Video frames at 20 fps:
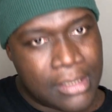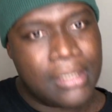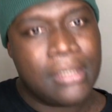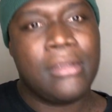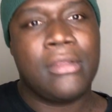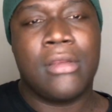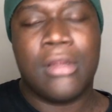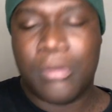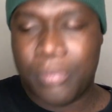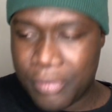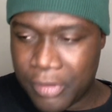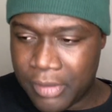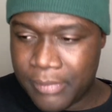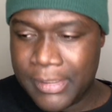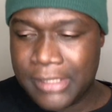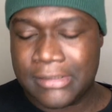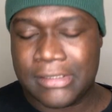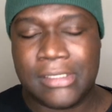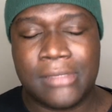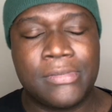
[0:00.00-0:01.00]
You know, pretty
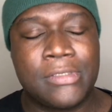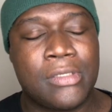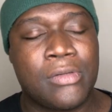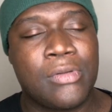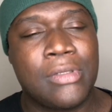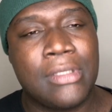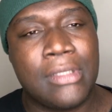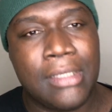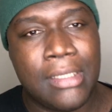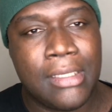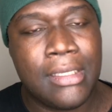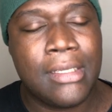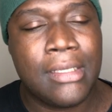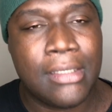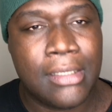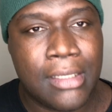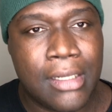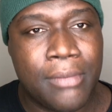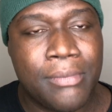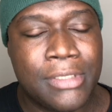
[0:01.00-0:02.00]
much subsequently, he
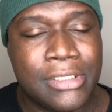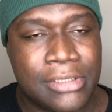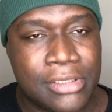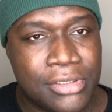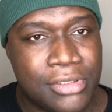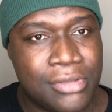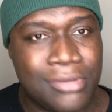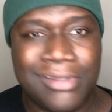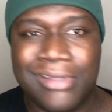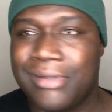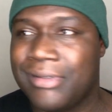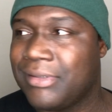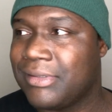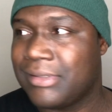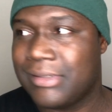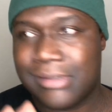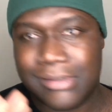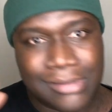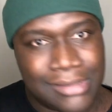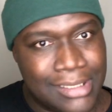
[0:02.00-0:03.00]
ended up missing two
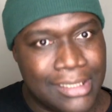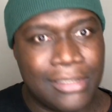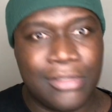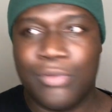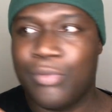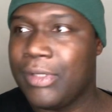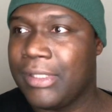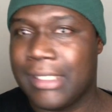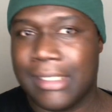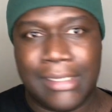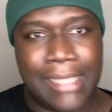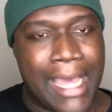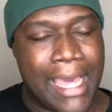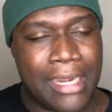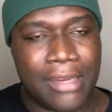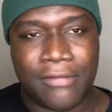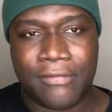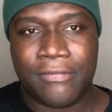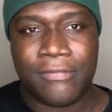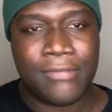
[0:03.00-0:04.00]
years, dealing with a lot
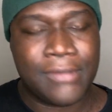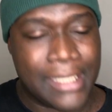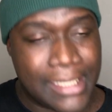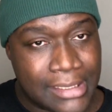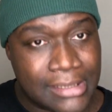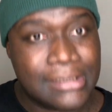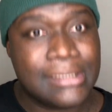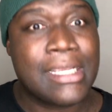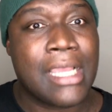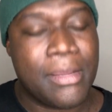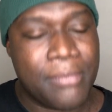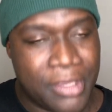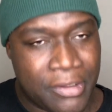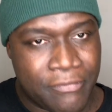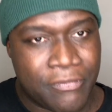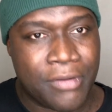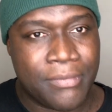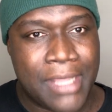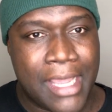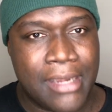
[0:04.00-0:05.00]
of things coming
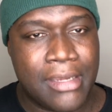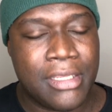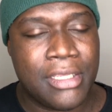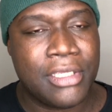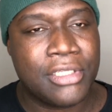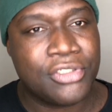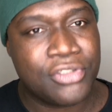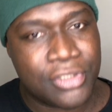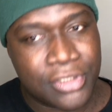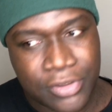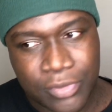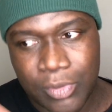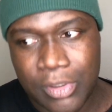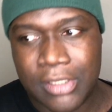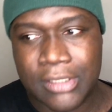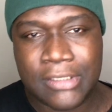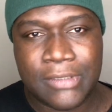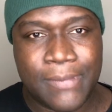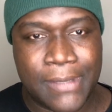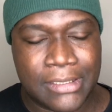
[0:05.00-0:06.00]
from that knee injury as well,
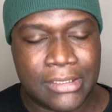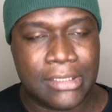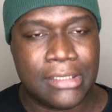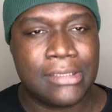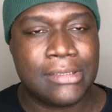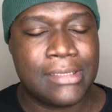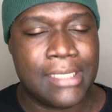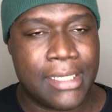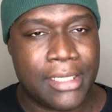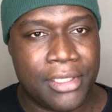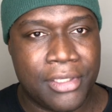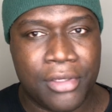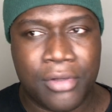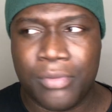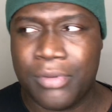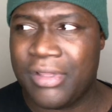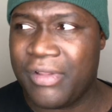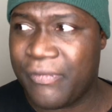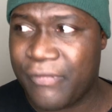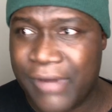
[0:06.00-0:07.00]
especially the second year
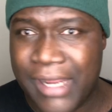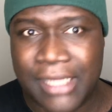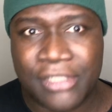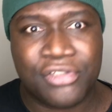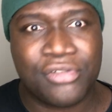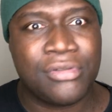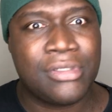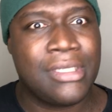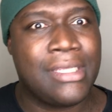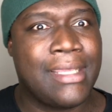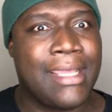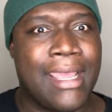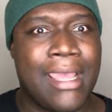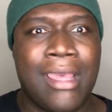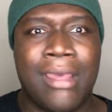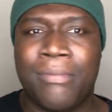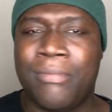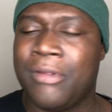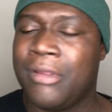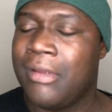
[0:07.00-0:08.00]
with the fractured
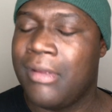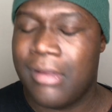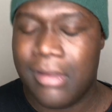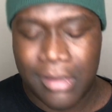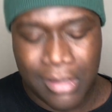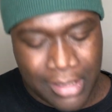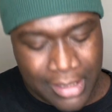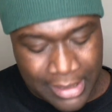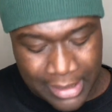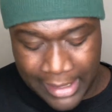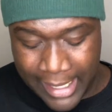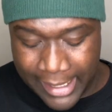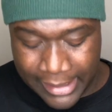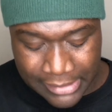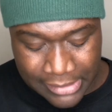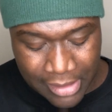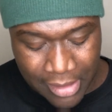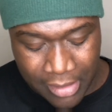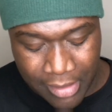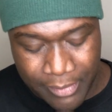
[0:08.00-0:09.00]
kneecap and a lot of
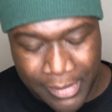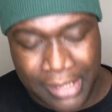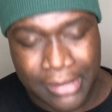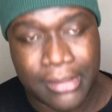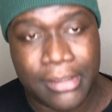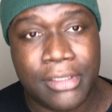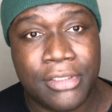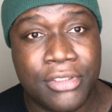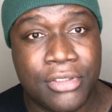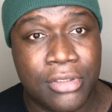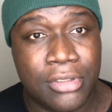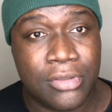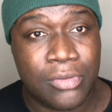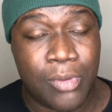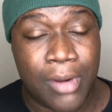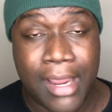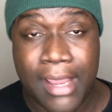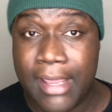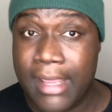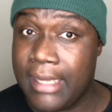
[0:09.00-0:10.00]
talk about the injuries, right?